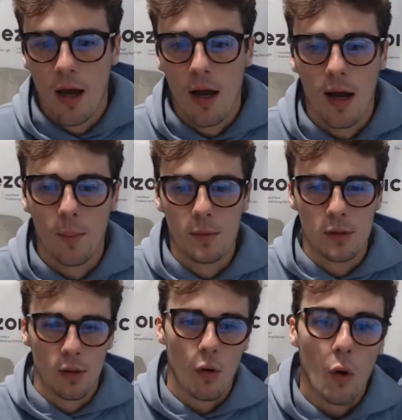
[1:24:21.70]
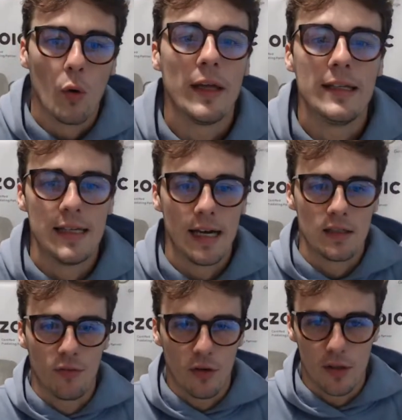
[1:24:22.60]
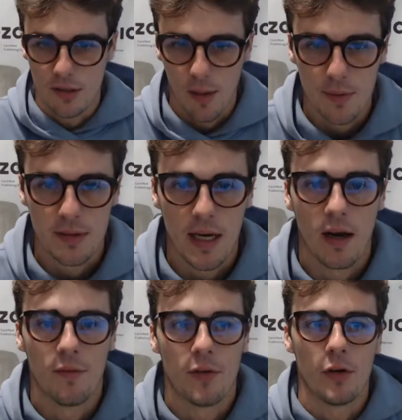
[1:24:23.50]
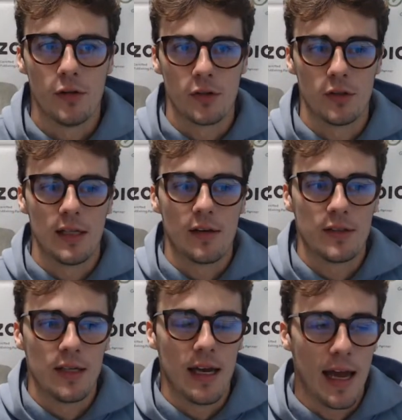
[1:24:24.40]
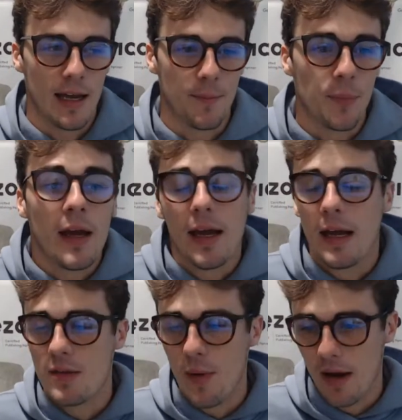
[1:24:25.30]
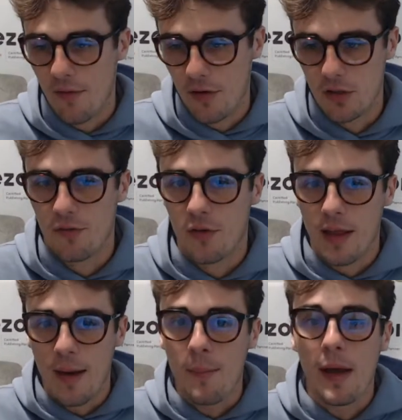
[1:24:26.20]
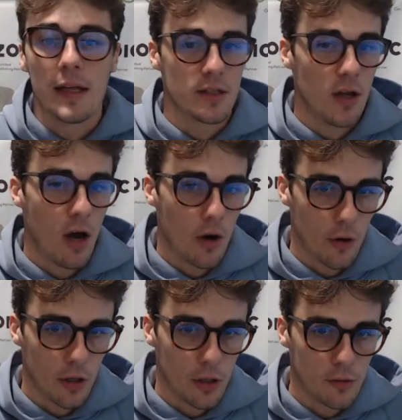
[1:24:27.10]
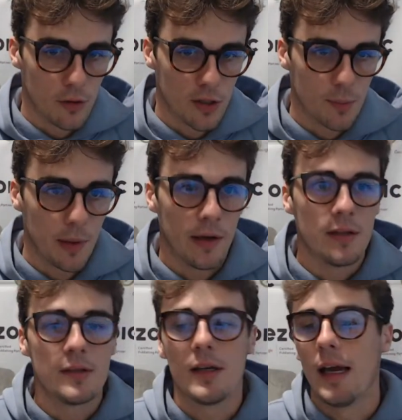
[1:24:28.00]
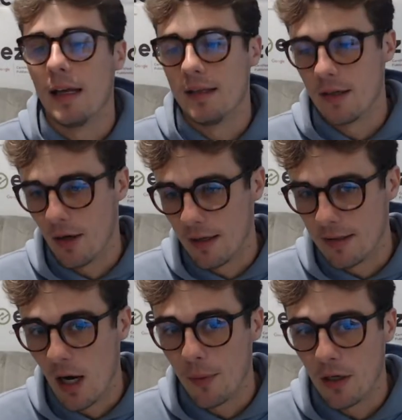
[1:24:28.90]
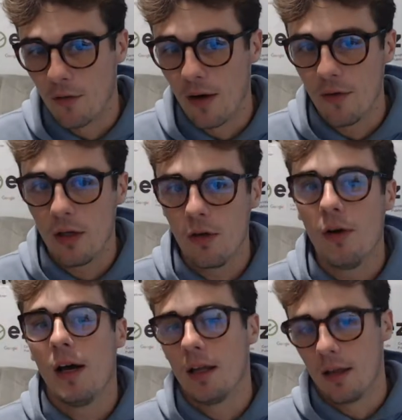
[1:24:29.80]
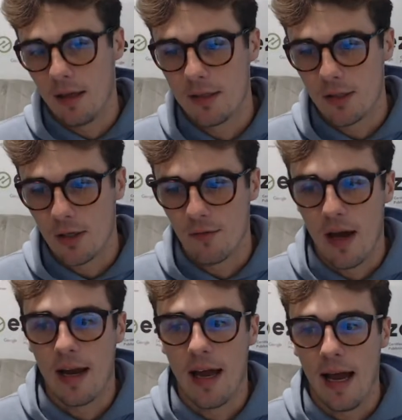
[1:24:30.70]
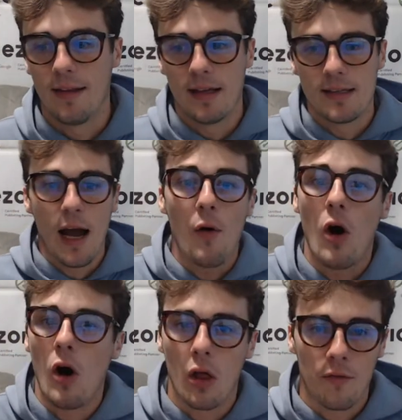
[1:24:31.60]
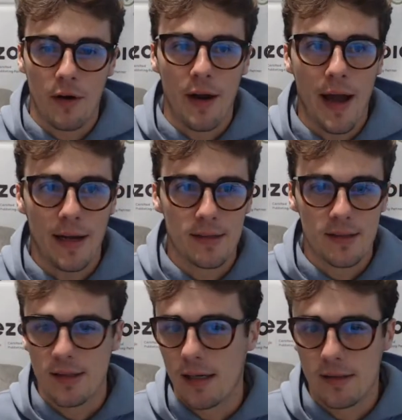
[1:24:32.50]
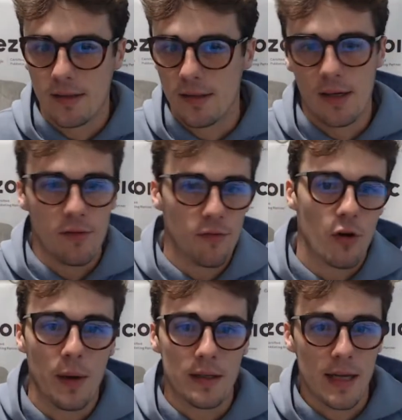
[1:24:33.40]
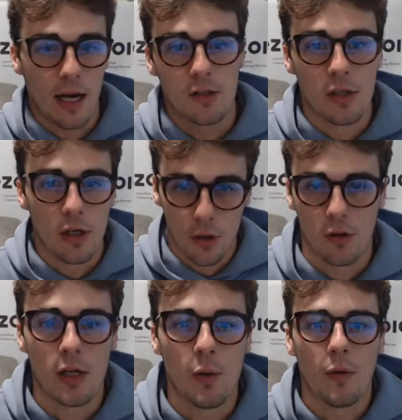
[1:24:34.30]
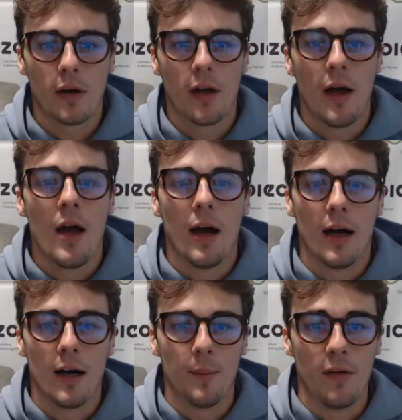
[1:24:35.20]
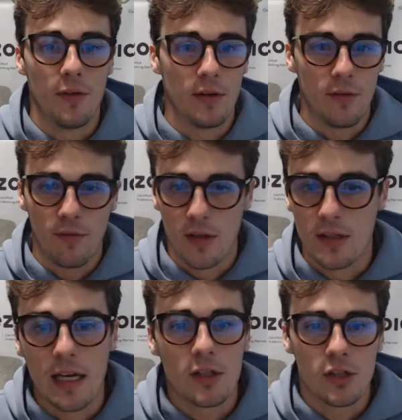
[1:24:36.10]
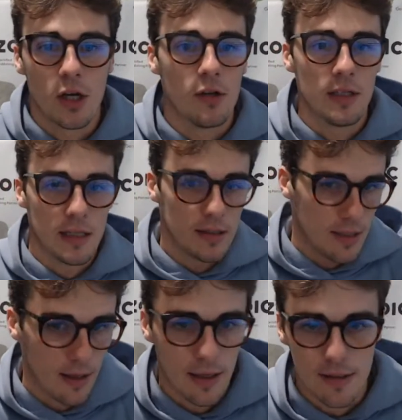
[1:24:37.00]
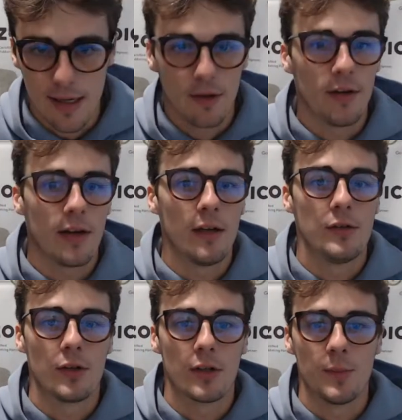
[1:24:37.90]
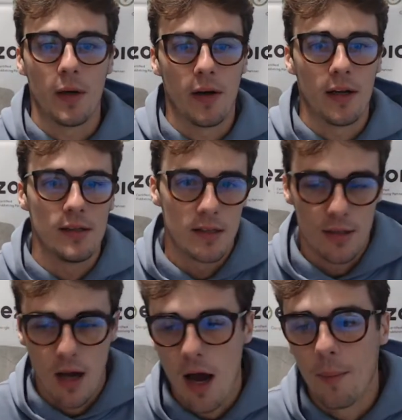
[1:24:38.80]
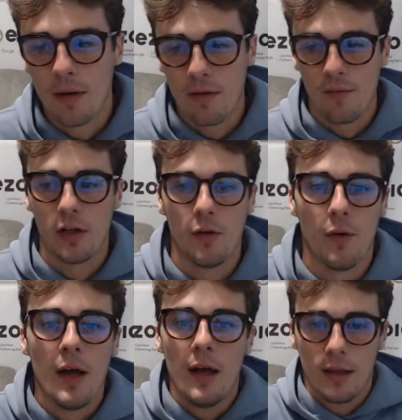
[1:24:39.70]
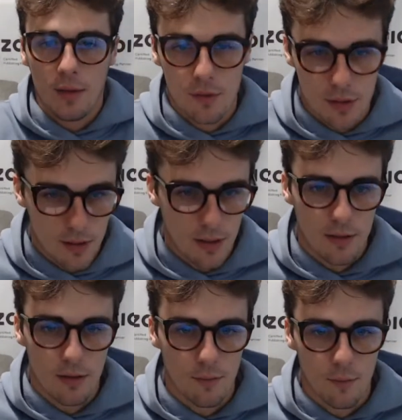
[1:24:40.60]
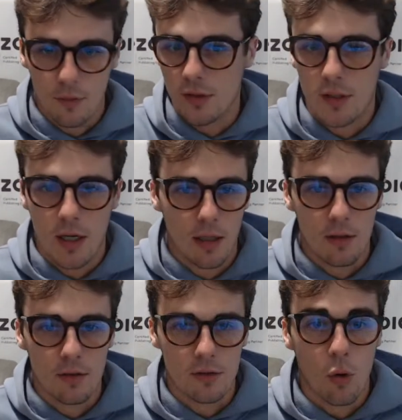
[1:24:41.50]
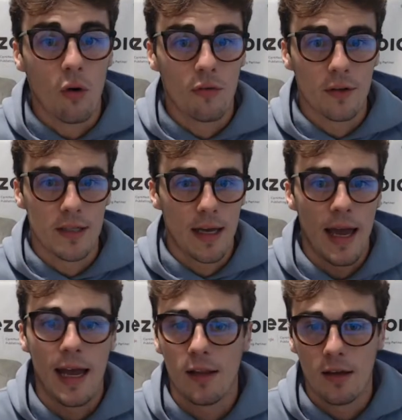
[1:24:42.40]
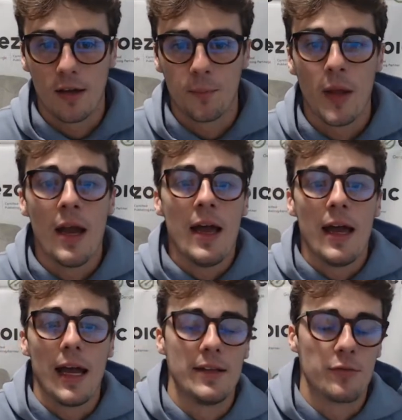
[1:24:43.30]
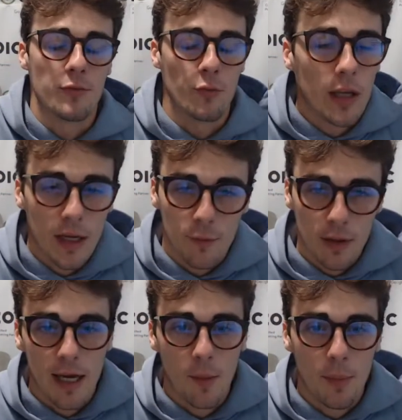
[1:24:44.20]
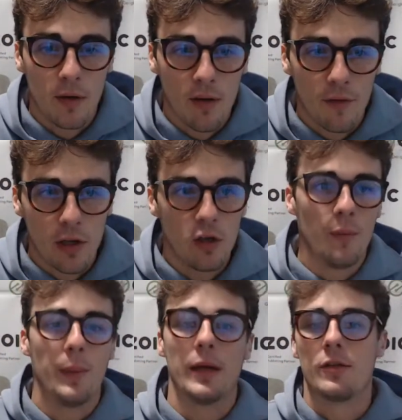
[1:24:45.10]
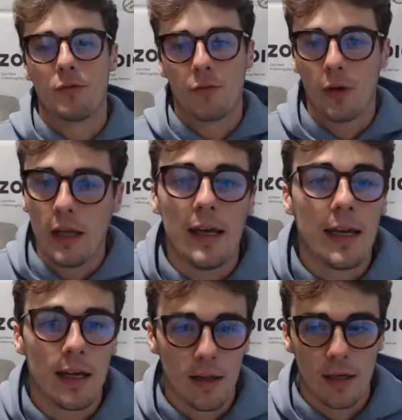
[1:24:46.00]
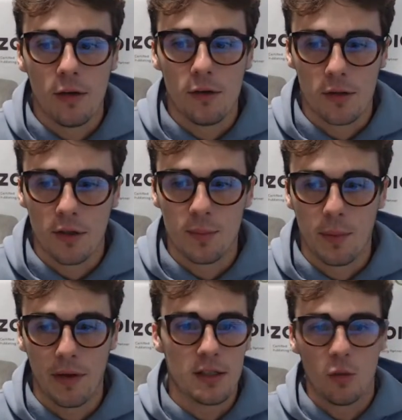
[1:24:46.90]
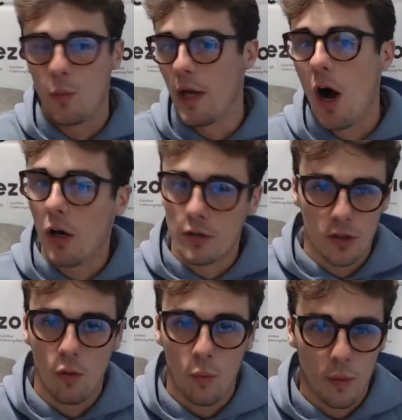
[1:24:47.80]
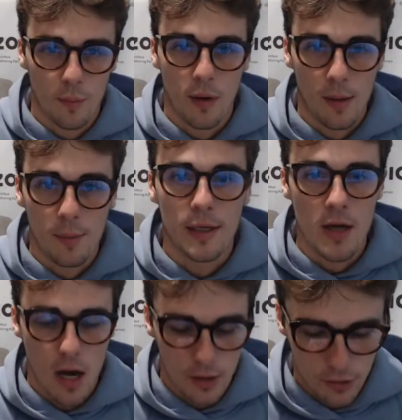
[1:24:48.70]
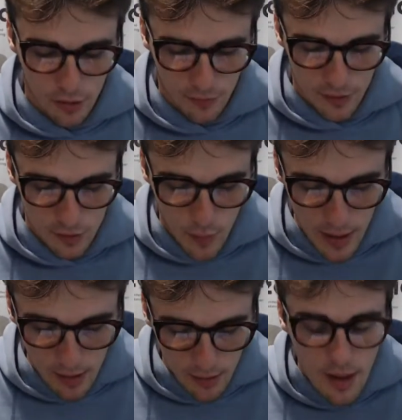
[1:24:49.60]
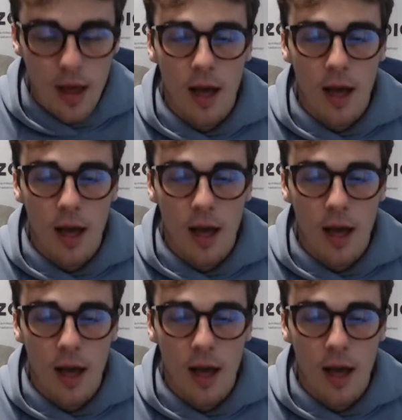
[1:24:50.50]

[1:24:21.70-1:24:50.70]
So only test for a subset of your users that'll say, hey, it's beneficial for them. It's not hurting user experience. It's helping your revenue. Let's serve that ad. That's how all of our ad sizes and formats actually currently work. If the data shows that it's hindering user experience, it's not helping revenue, then we'll just cut it loose. Or if we're saying, hey, look, it's really helping revenue, but it's really killing user experience, we also will probably not serve it as well.